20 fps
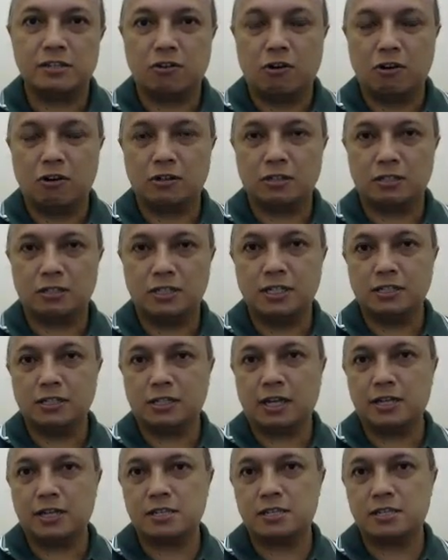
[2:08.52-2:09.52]
called
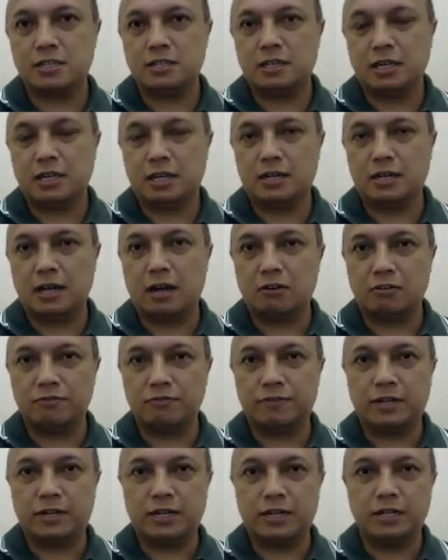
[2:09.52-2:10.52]
t-test and
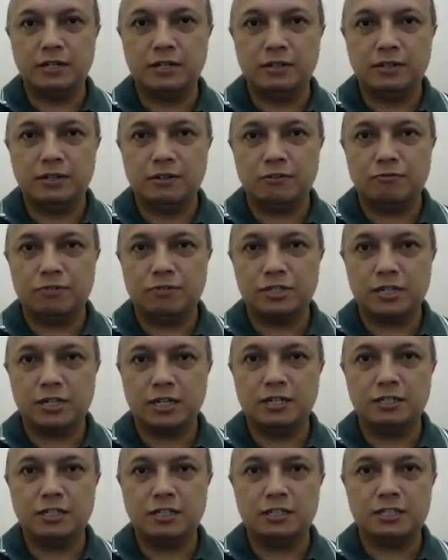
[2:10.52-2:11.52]
ANOVA, which
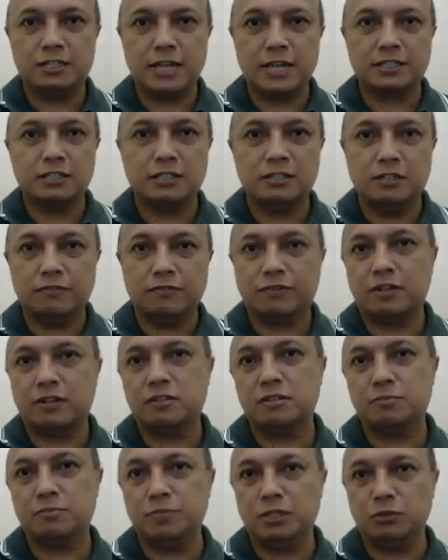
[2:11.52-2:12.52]
can detect the
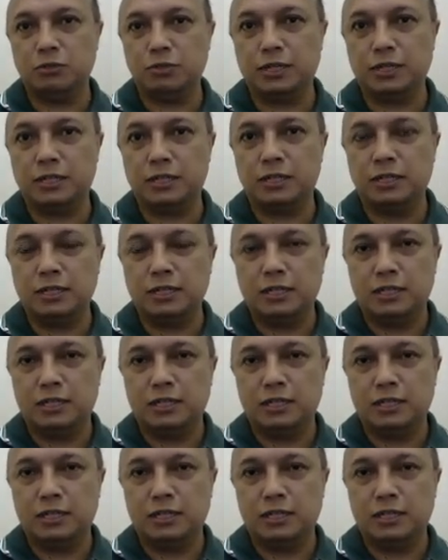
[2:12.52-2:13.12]
difference between